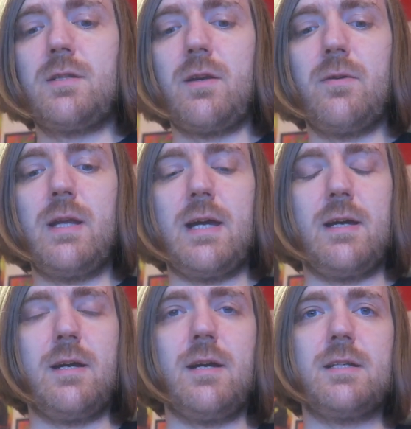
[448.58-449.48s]
So
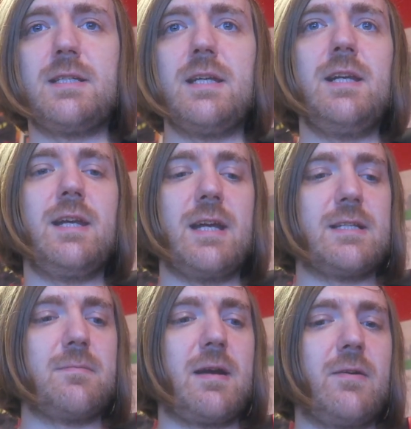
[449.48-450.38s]
yeah, uh, Celia
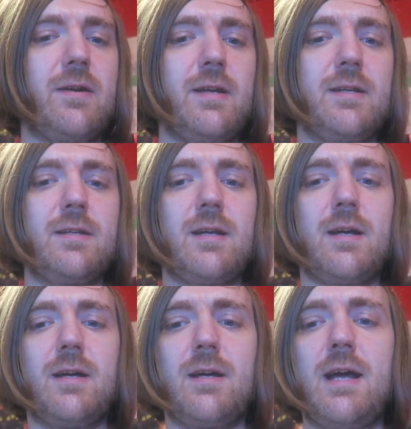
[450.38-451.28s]
gets married,
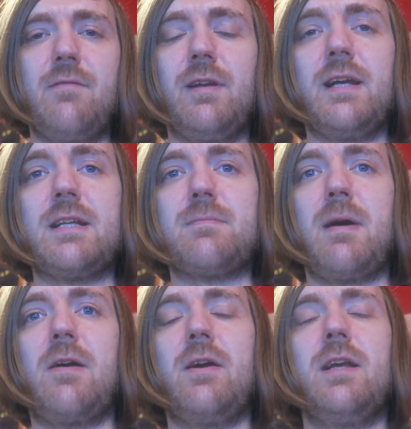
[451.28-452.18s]
uh, Evelyn gets
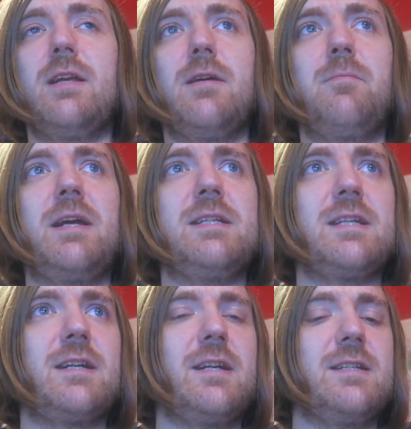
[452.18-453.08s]
married, and
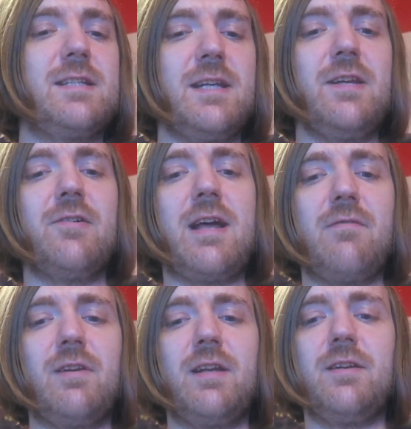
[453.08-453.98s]
basically Celia and
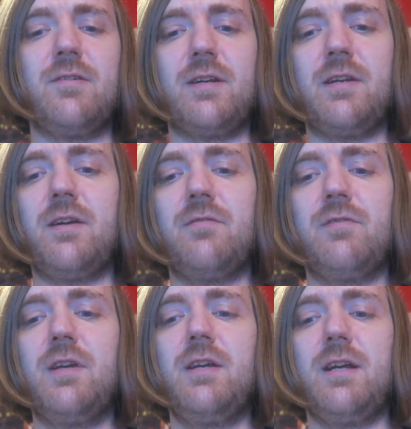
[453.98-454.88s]
Evelyn are in
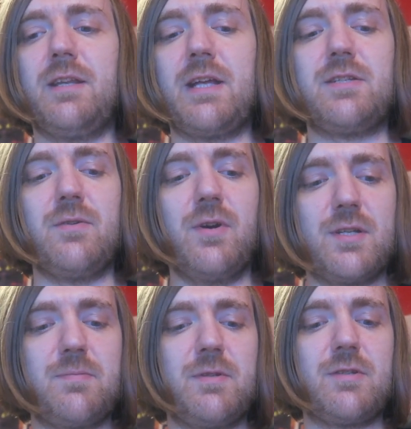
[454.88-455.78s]
love, and their two
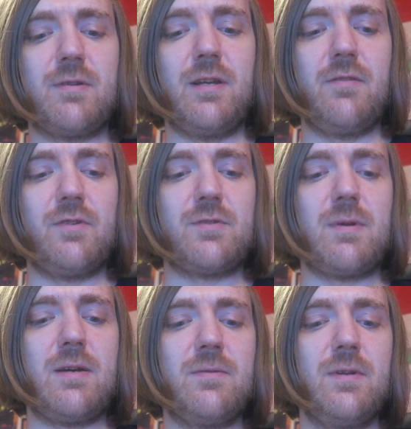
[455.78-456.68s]
husbands are in love as
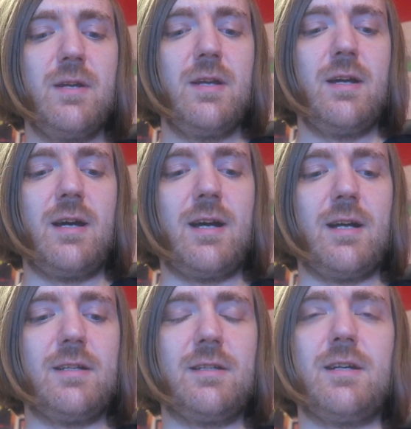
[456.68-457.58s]
well.
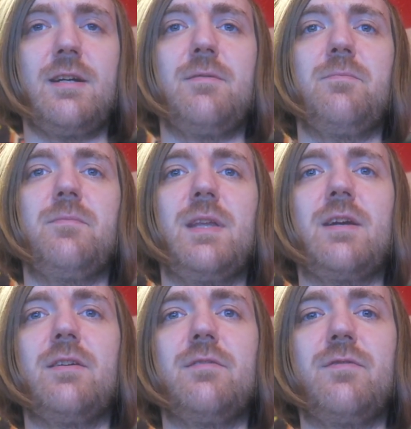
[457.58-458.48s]
And um, they
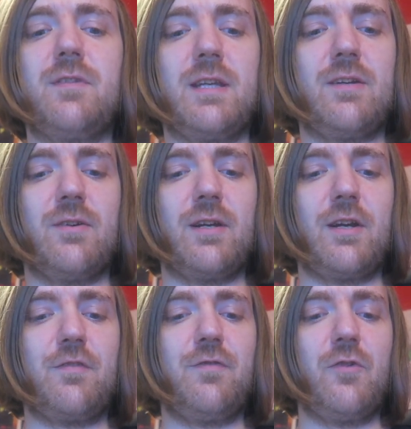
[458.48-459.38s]
kind of, they call it
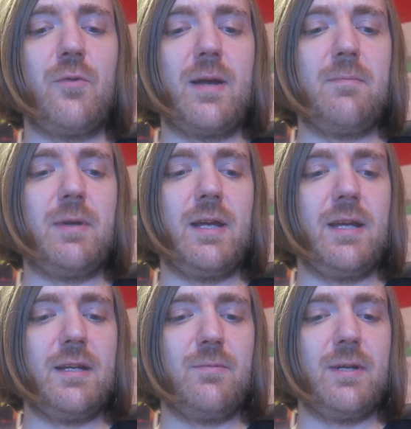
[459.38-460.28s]
like a four-way
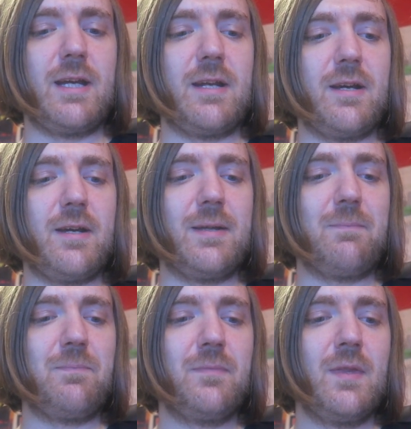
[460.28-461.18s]
bid. We get
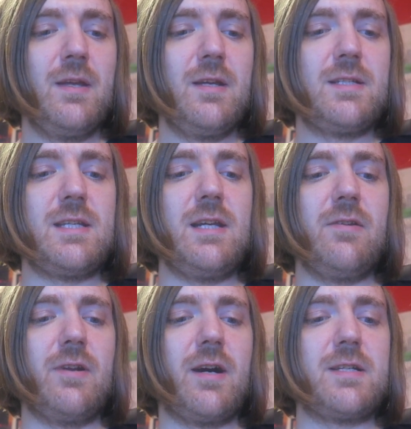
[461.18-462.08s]
um,
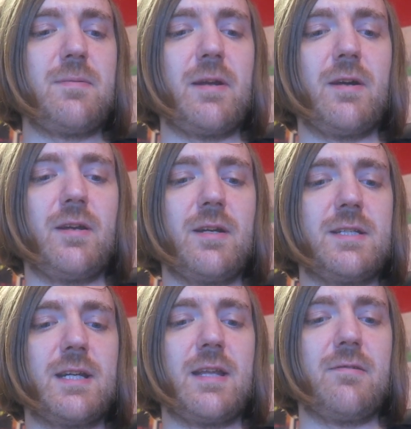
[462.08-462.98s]
Celia and I spent our nights
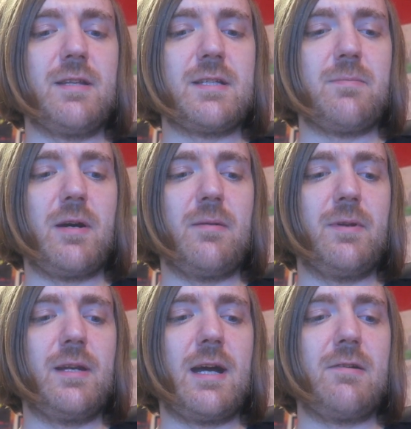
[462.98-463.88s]
together in this
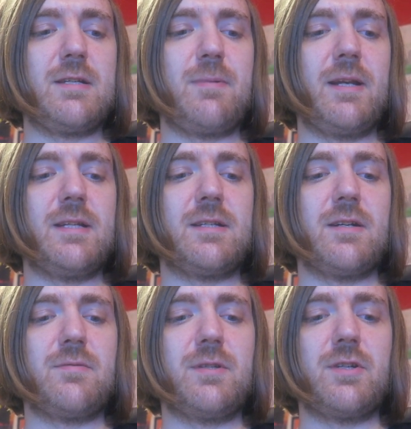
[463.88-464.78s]
apartment. Harry spent his
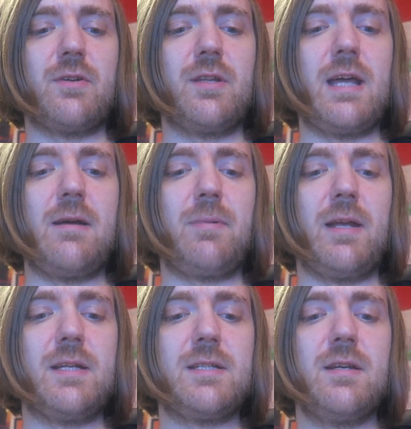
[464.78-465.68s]
nights with John at their
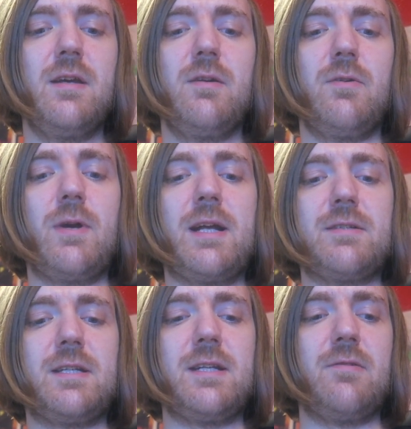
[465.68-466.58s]
place. We went out
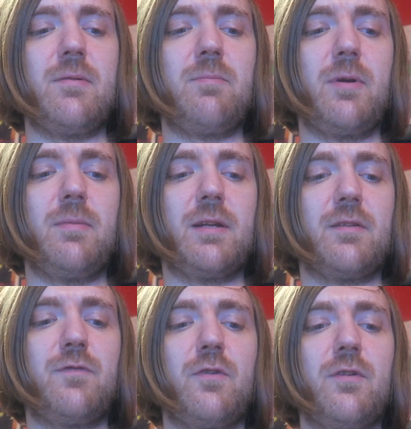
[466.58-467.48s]
to dinner in public,
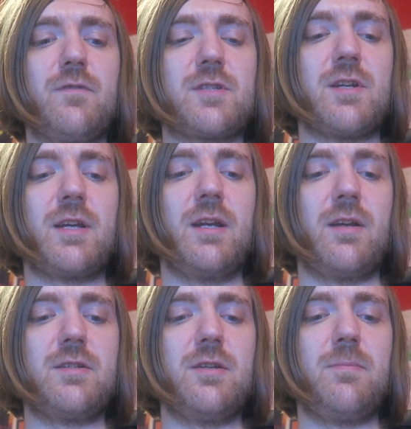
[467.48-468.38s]
the four of us looking
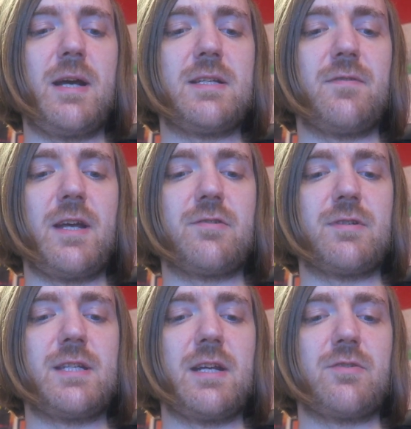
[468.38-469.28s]
like two pairs of
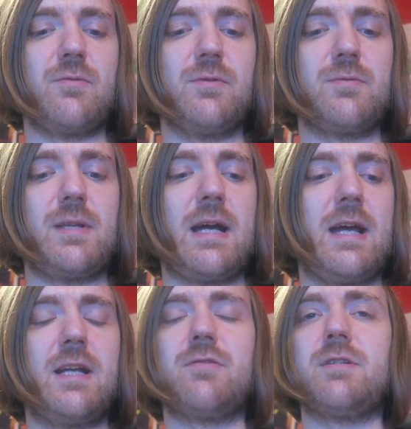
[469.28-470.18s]
heterosexuals without a
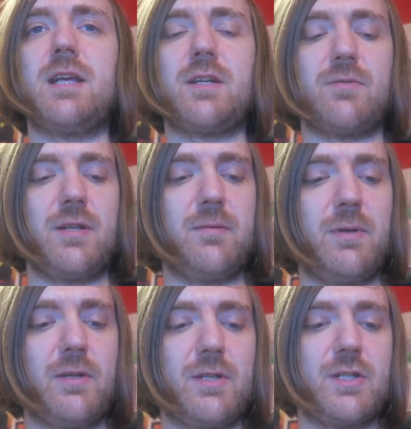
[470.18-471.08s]
heterosexual in the
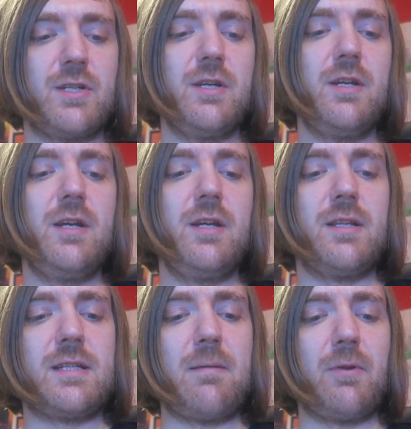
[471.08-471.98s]
bunch.
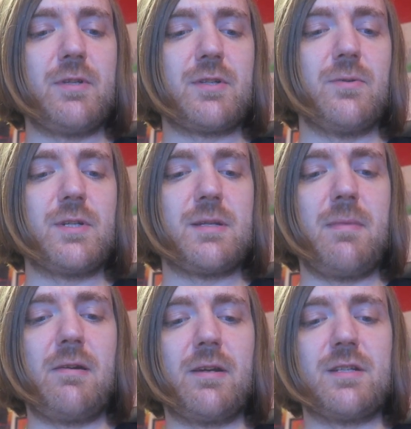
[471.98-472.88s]
The tabloids called us
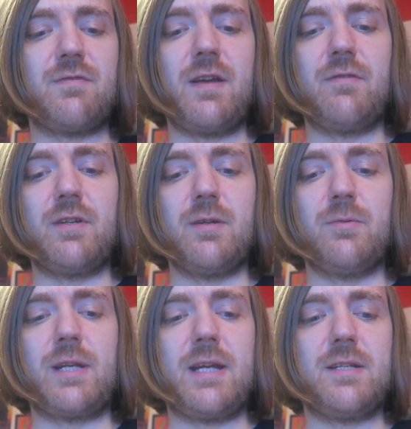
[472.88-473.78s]
America's favourite
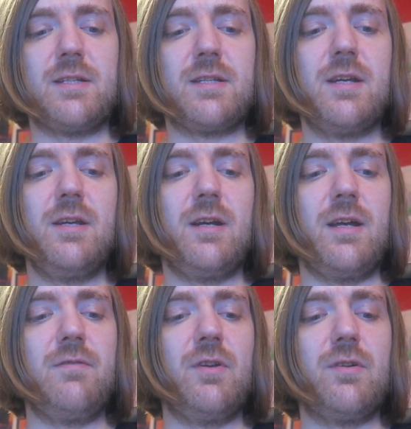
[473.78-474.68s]
double daters.
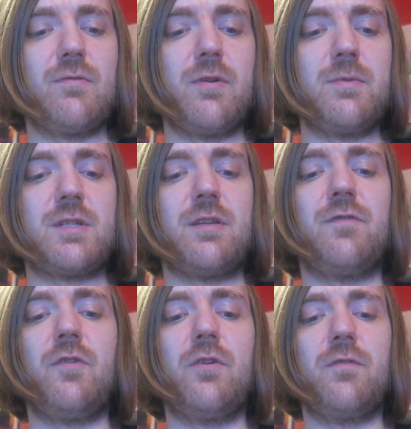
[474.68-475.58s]
I even heard rumours that the
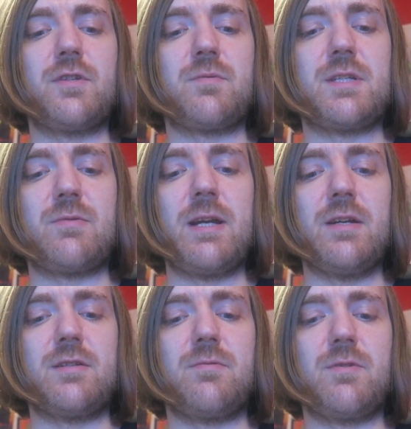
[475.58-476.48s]
four of us were
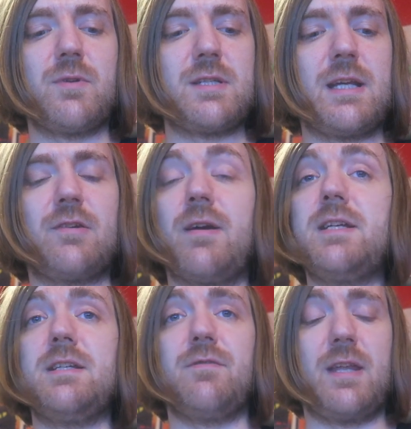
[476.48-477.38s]
swingers, which wasn't that
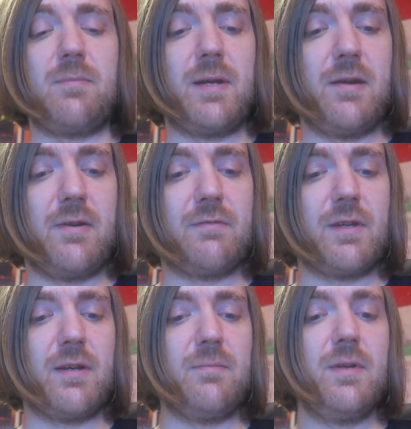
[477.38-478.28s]
crazy for that period of
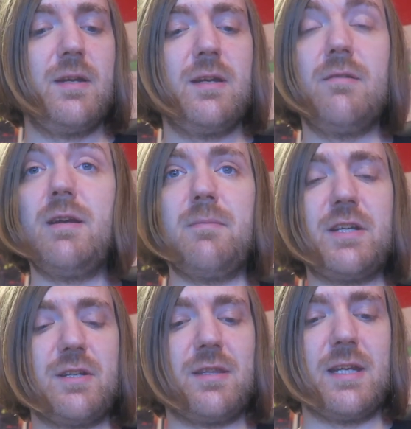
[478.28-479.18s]
time. It really
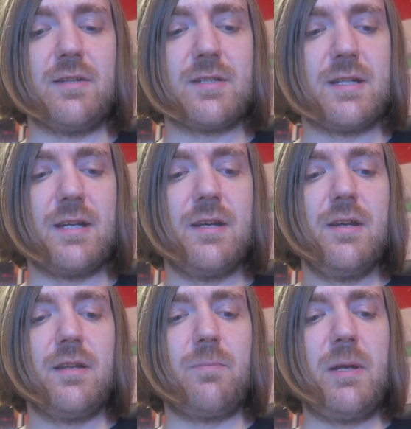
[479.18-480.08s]
makes you think, doesn't it?
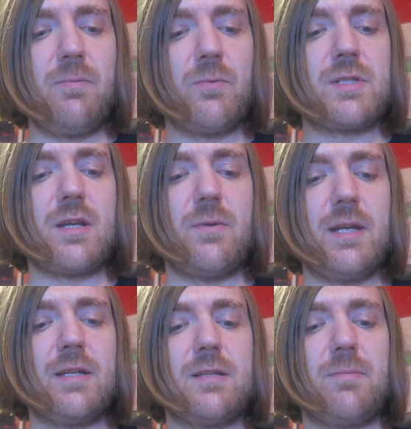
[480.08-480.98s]
That people were so
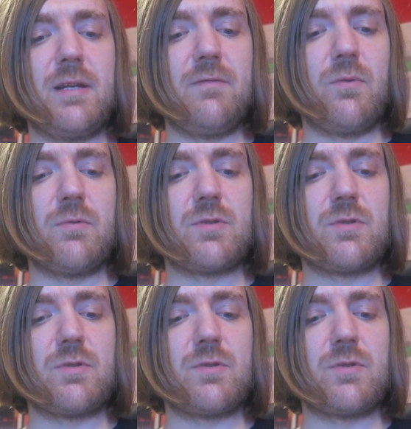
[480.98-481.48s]
eager to believe we were